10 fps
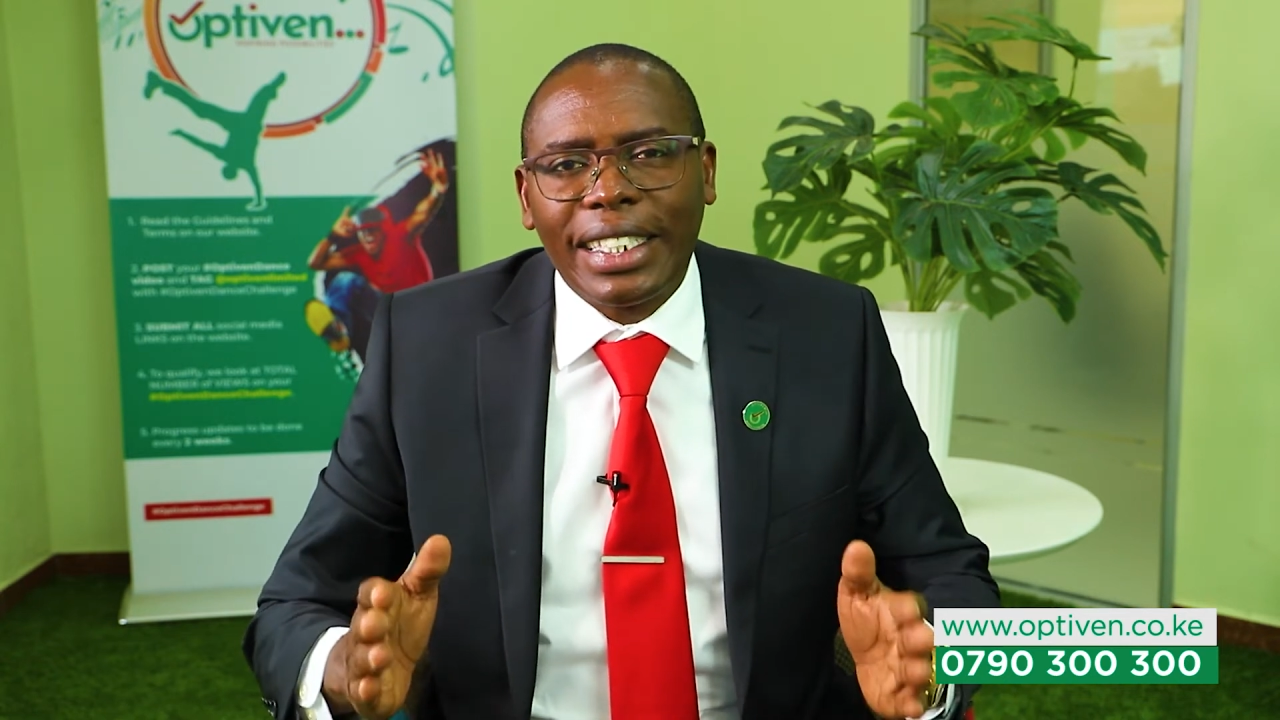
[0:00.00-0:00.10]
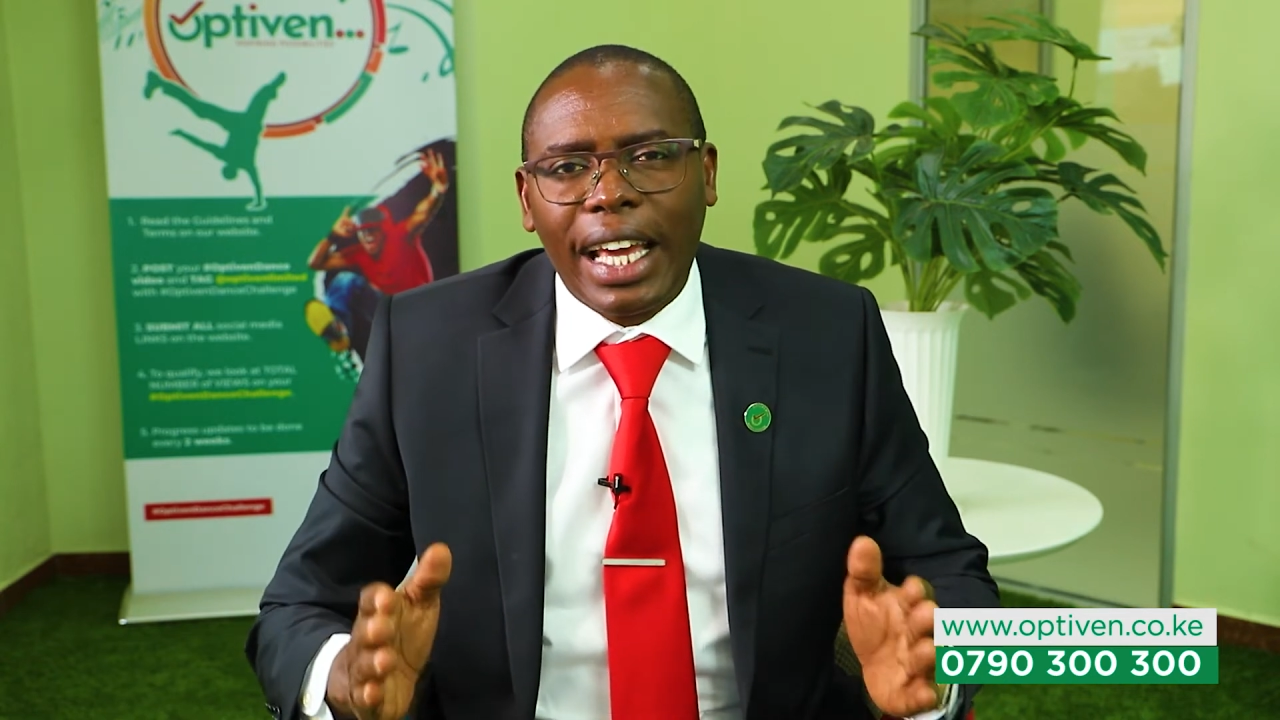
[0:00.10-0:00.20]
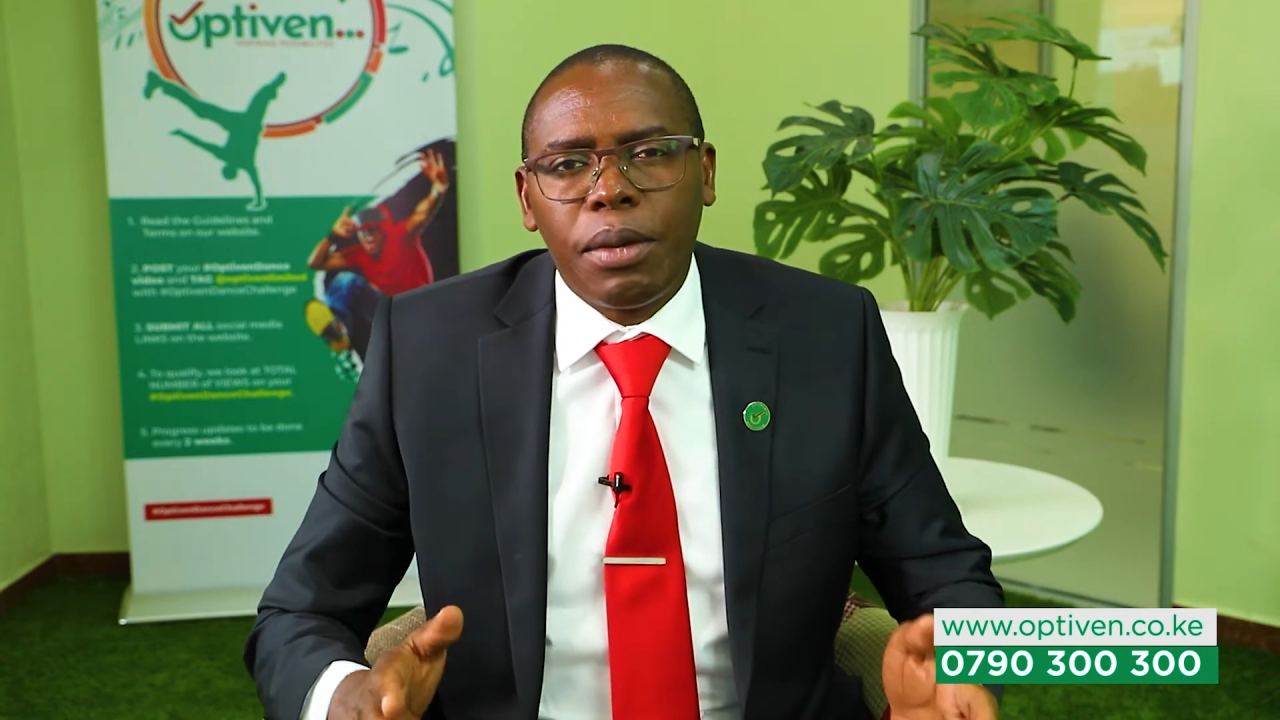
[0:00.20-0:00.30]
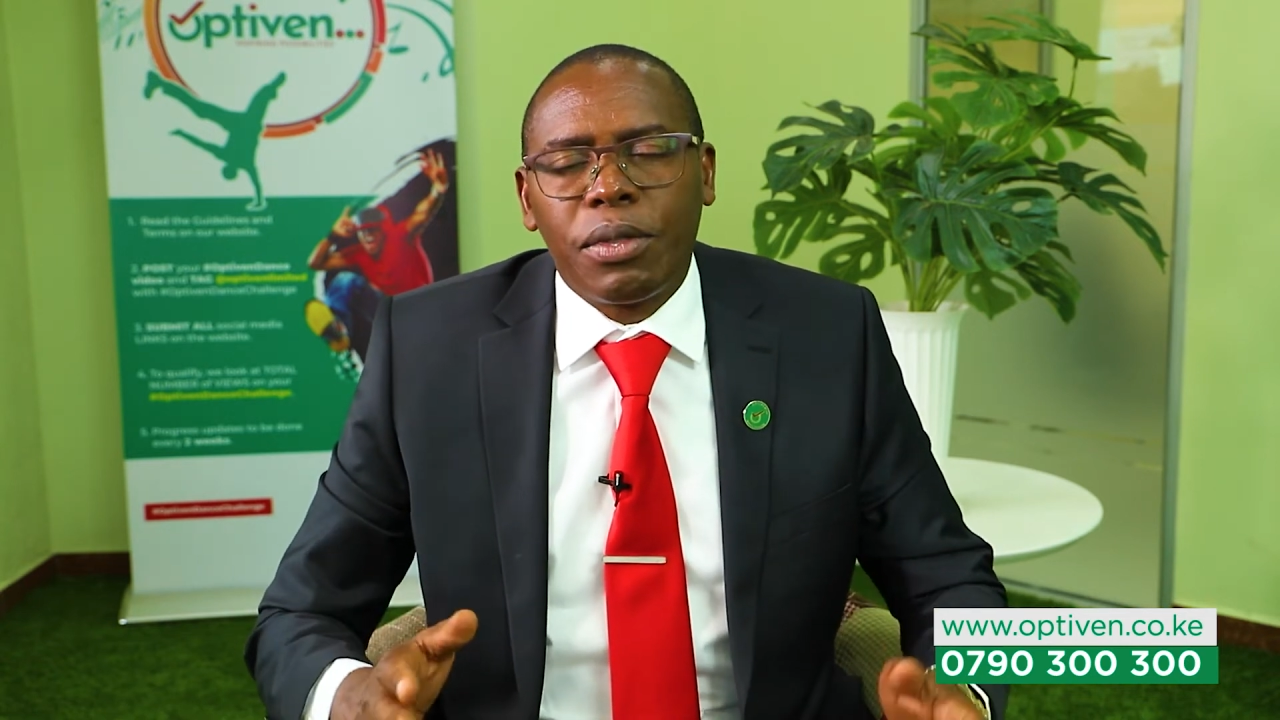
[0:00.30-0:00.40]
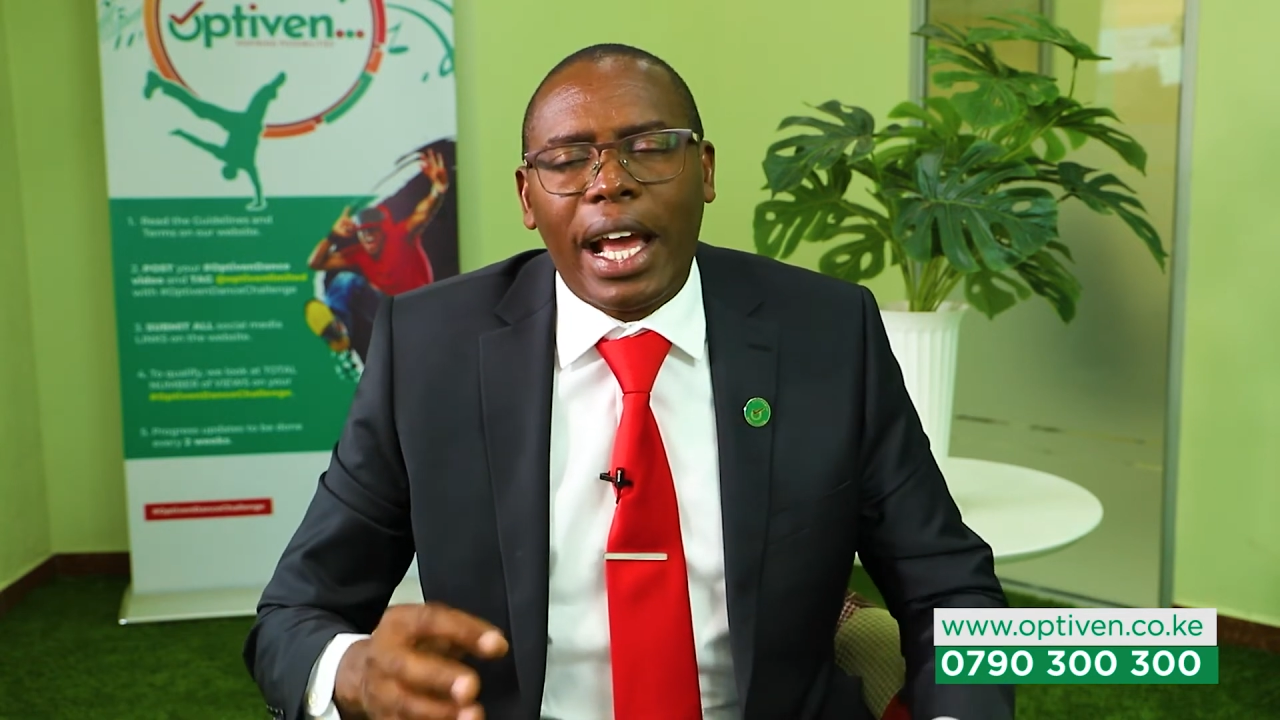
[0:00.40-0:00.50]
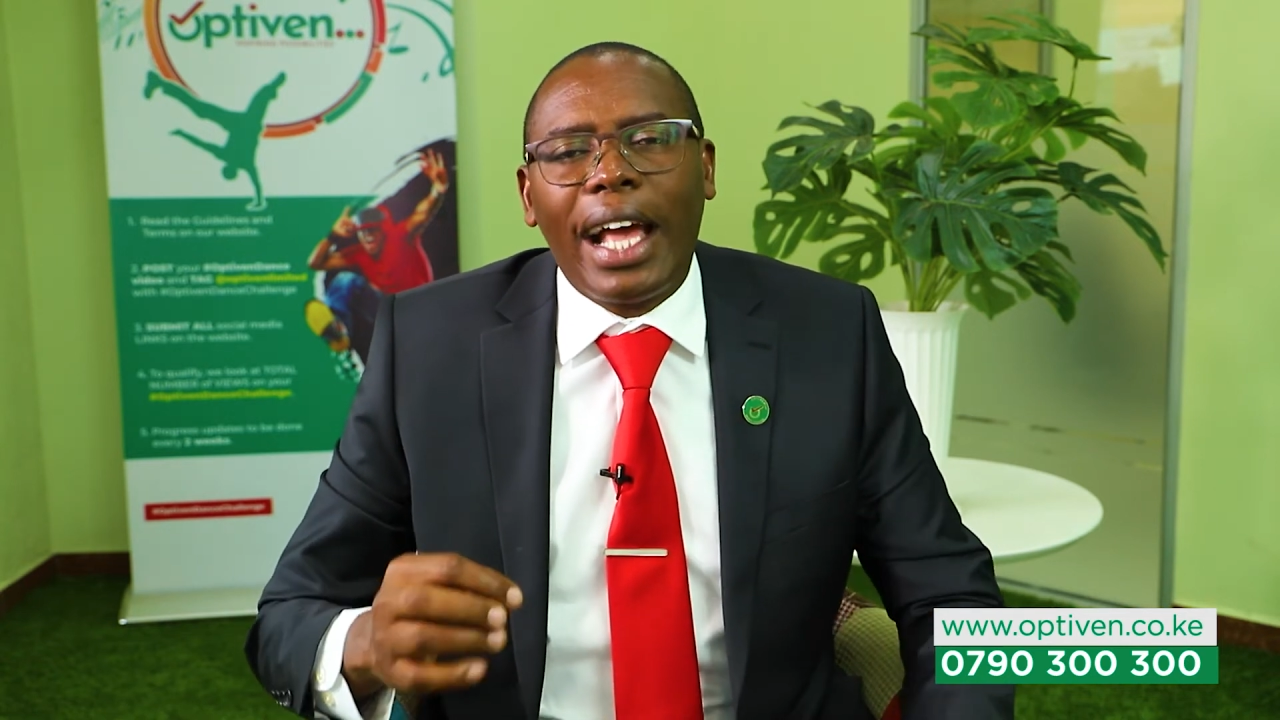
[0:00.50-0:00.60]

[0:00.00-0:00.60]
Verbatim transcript: times.